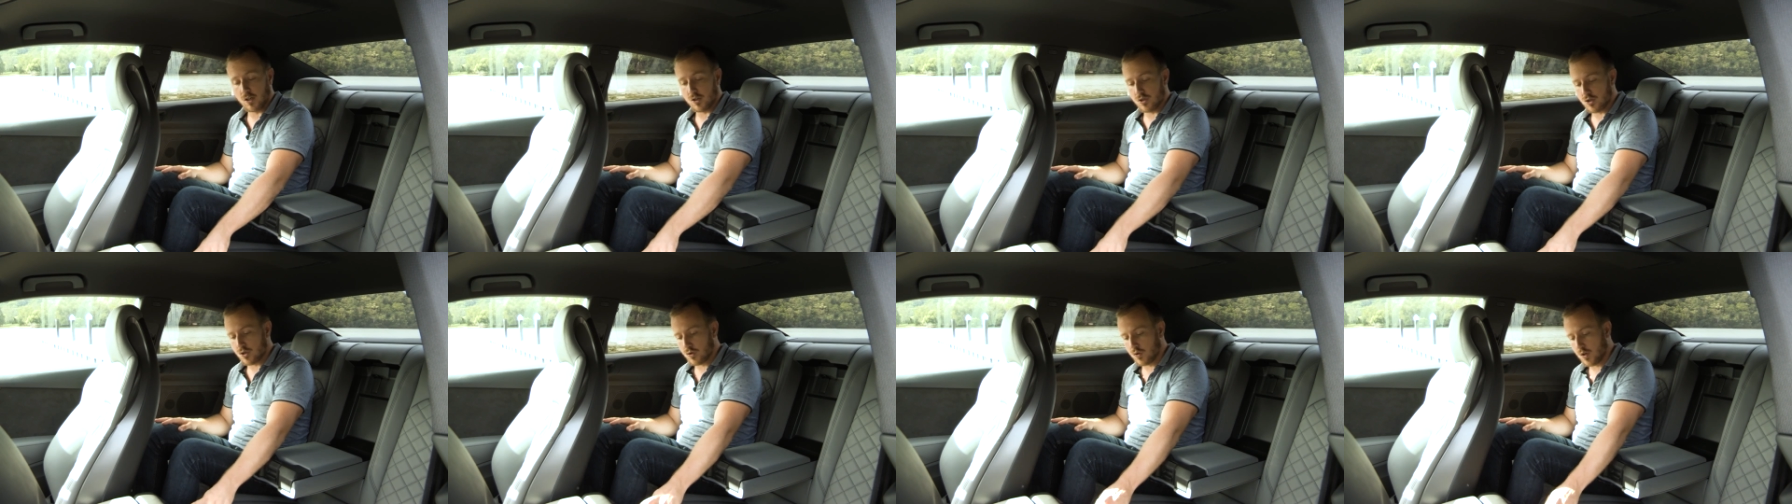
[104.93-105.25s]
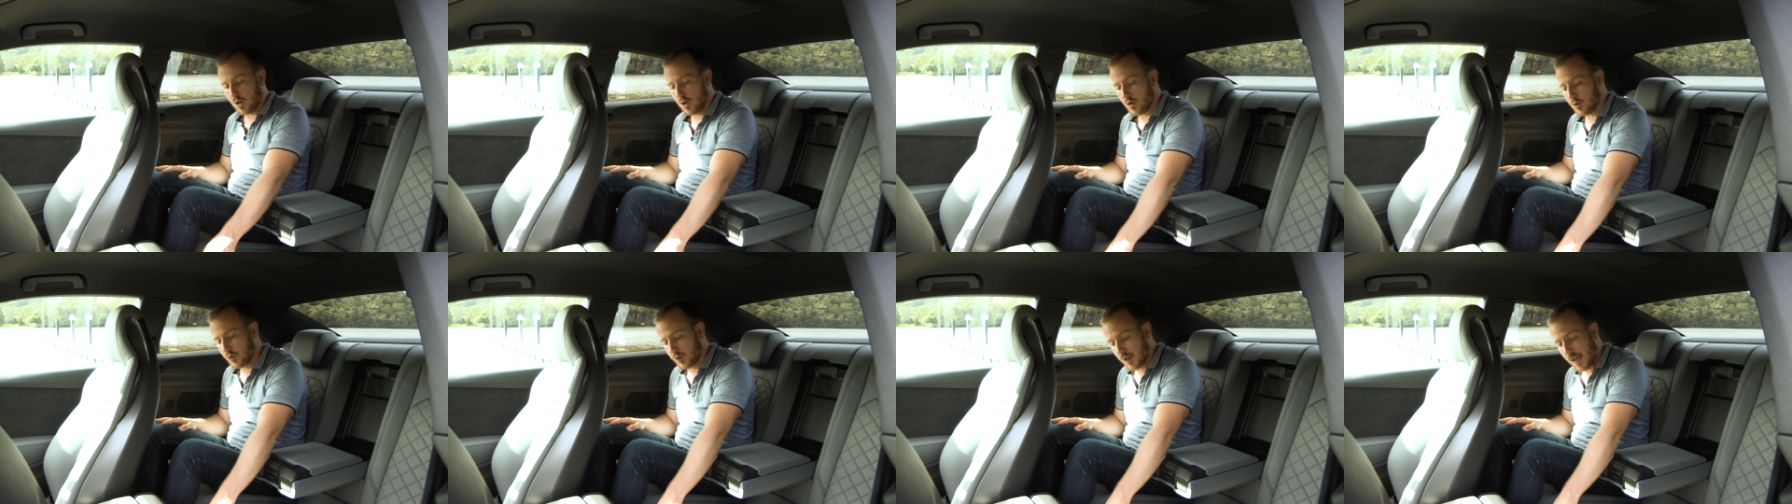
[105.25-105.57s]

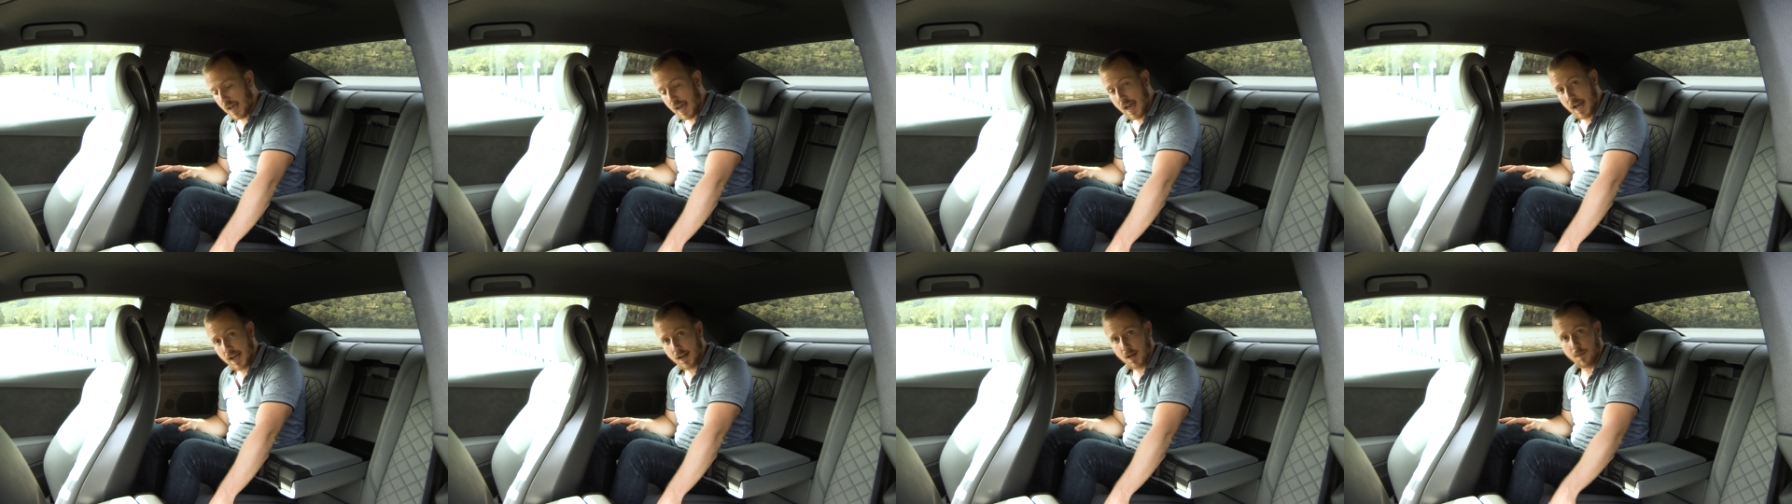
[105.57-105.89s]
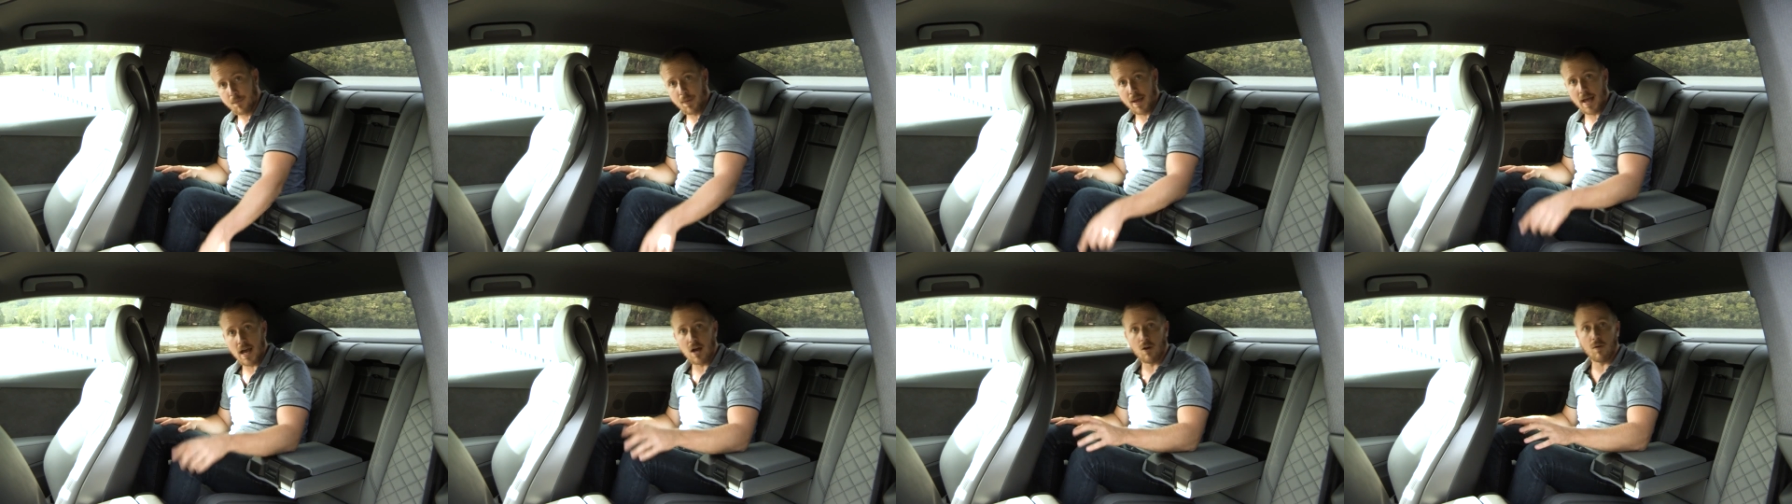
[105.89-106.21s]
controls and
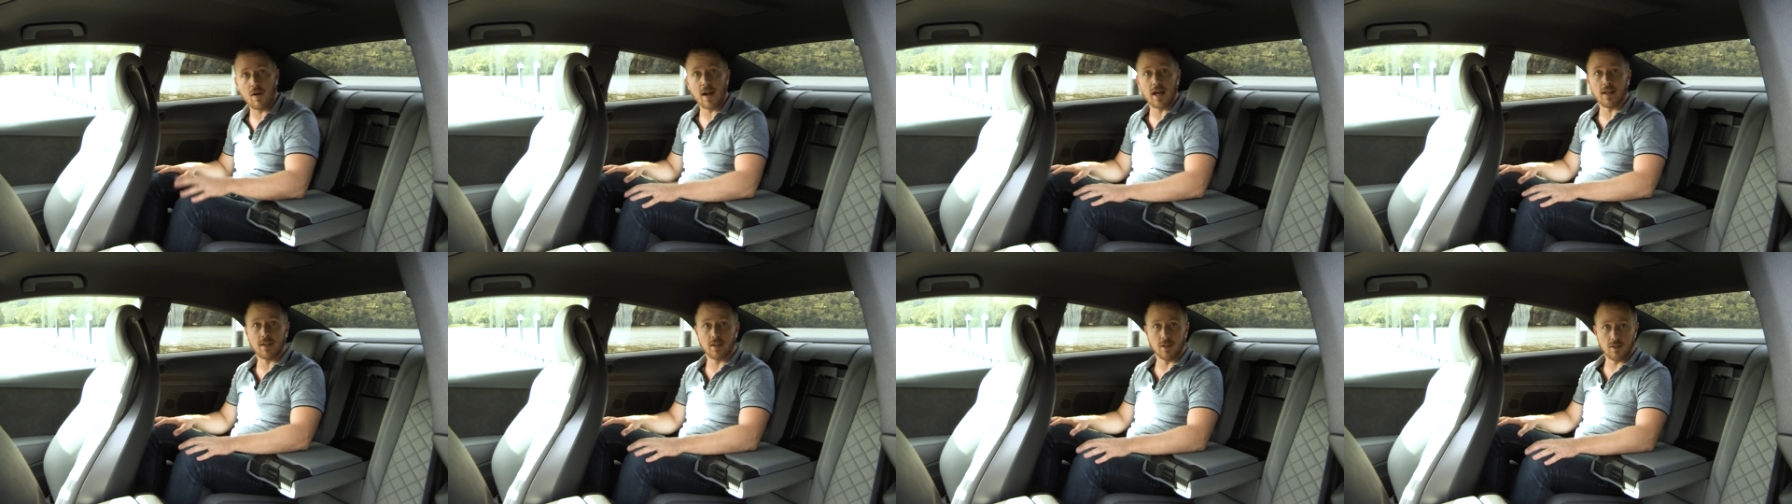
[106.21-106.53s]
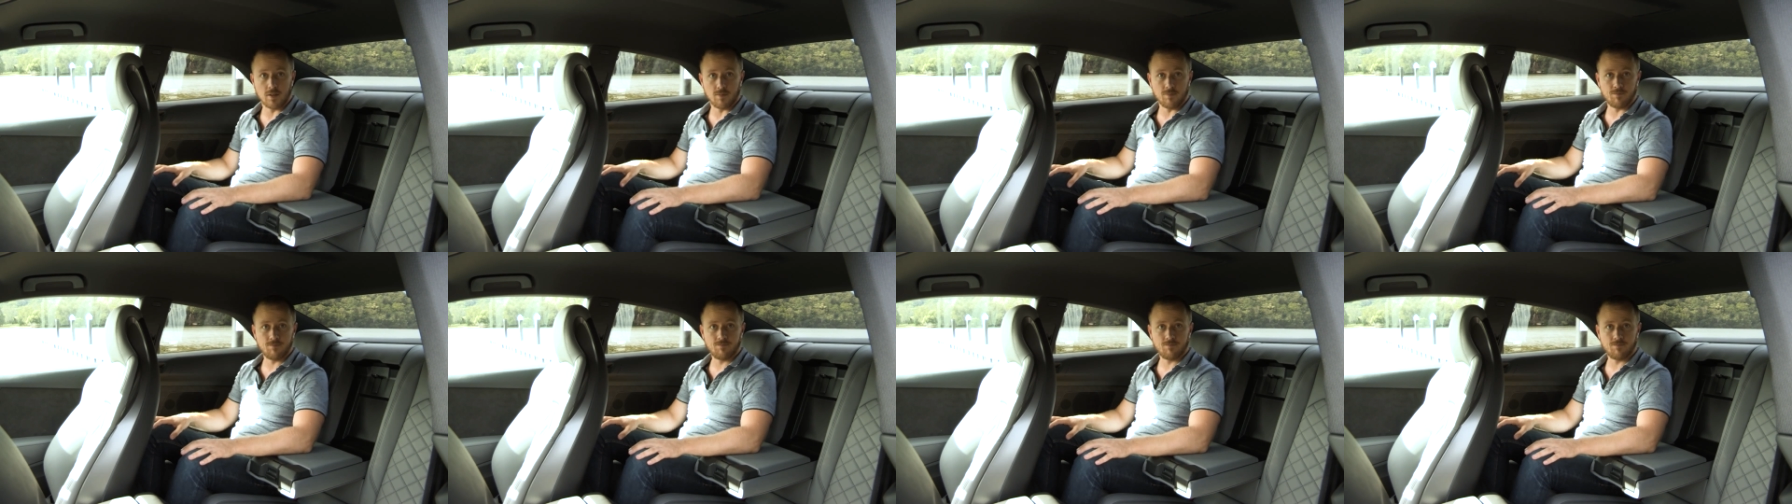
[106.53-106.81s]
a power outlet.